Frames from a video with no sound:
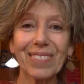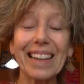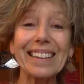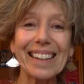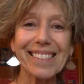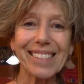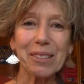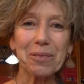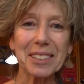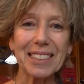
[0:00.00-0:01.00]
And that's
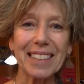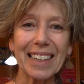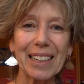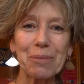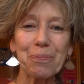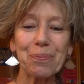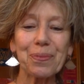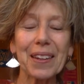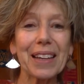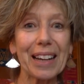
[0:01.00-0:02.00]
it for today.
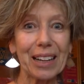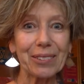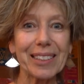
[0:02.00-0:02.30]
I'll